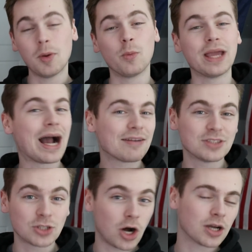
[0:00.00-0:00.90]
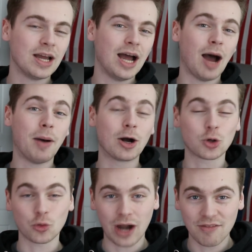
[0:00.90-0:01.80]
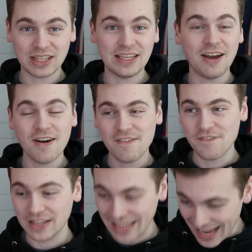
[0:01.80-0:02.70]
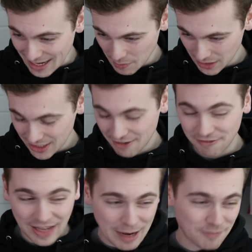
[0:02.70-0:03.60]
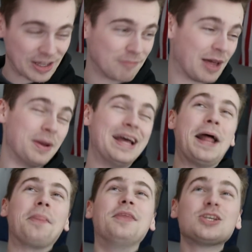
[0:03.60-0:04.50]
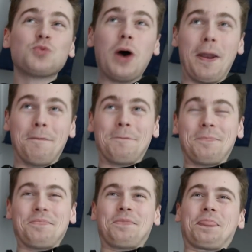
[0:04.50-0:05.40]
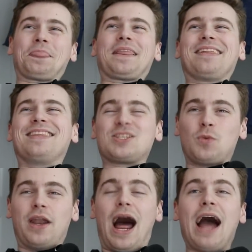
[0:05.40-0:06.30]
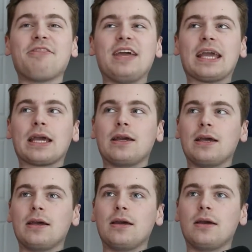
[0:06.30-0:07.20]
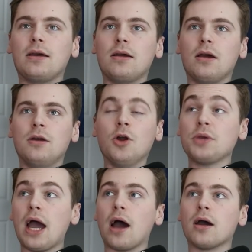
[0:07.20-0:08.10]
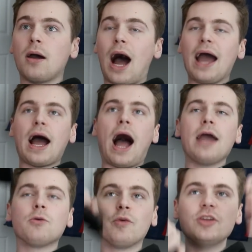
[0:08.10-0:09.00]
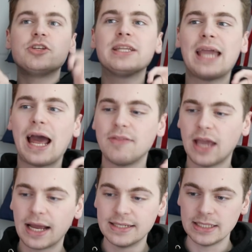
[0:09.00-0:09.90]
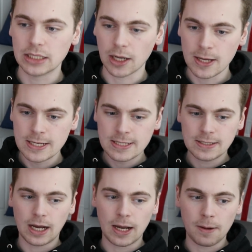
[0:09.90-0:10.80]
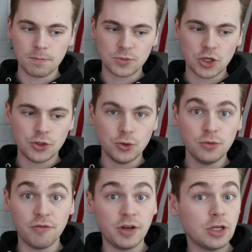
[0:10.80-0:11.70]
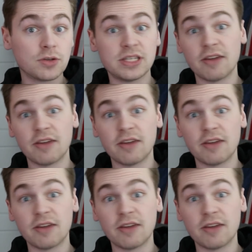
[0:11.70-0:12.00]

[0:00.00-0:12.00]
but we have to talk about Cravity Flame. Flame, flame, flame. This one, I think, no, yeah. I originally had the idea to do the videos